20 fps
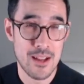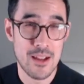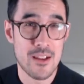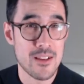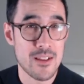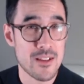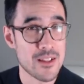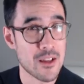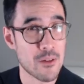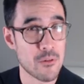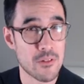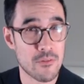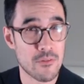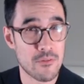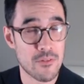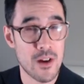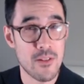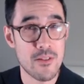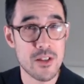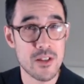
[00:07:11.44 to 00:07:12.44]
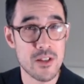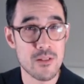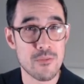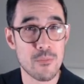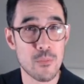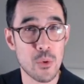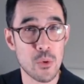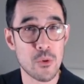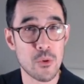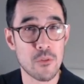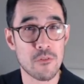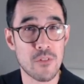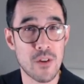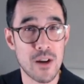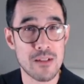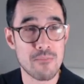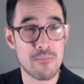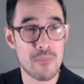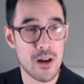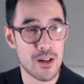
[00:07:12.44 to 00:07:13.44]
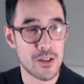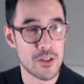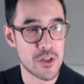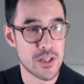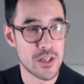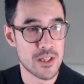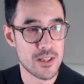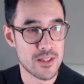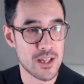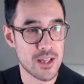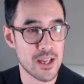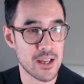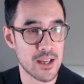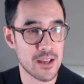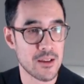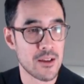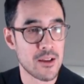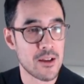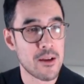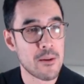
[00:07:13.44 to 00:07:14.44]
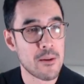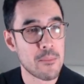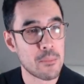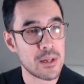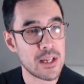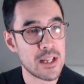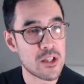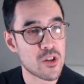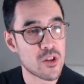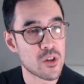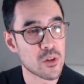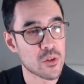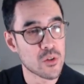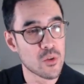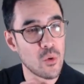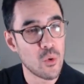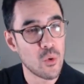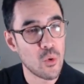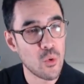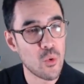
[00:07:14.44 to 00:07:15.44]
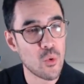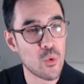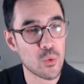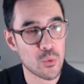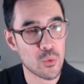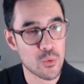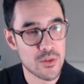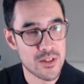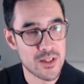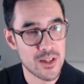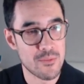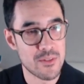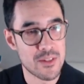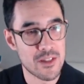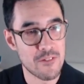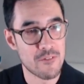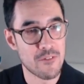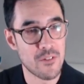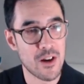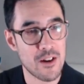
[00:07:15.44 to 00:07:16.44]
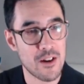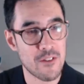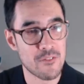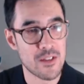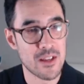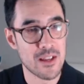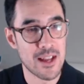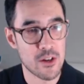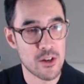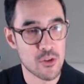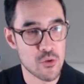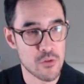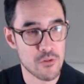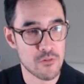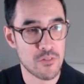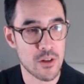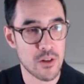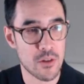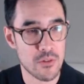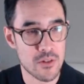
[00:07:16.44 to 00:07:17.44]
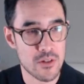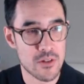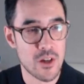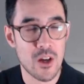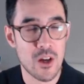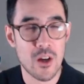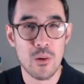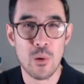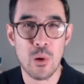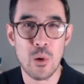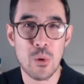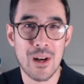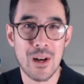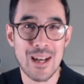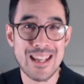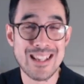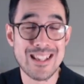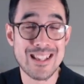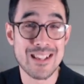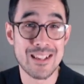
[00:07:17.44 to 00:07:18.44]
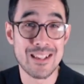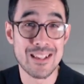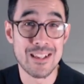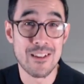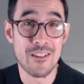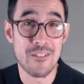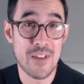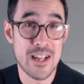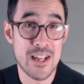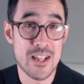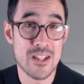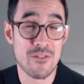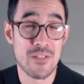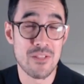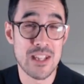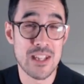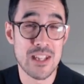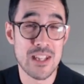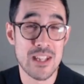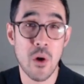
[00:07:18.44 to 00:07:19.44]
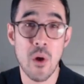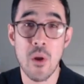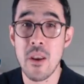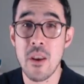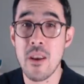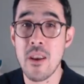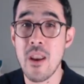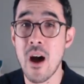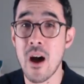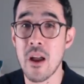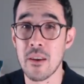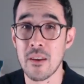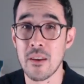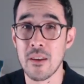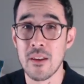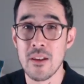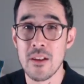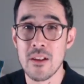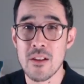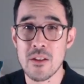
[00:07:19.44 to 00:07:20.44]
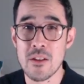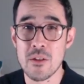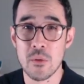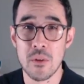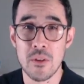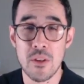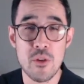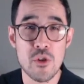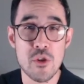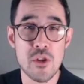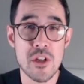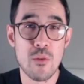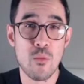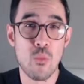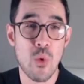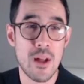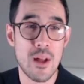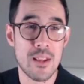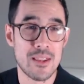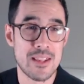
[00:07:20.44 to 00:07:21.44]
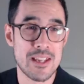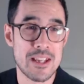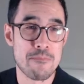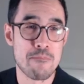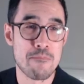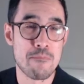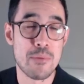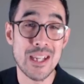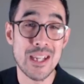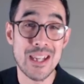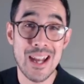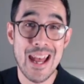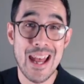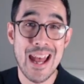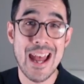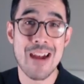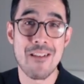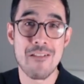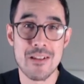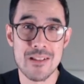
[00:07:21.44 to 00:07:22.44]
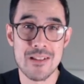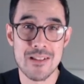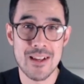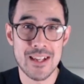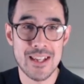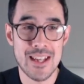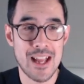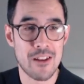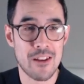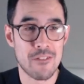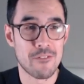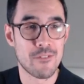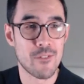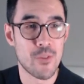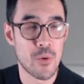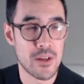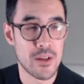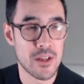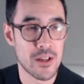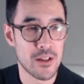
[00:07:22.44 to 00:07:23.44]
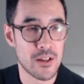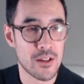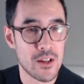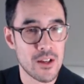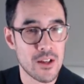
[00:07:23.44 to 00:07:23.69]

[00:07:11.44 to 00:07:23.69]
So it was very small, fine margins here, but he took all seventy-five of the electoral votes, while Clinton effectively got none. So although she won these bigger areas like California,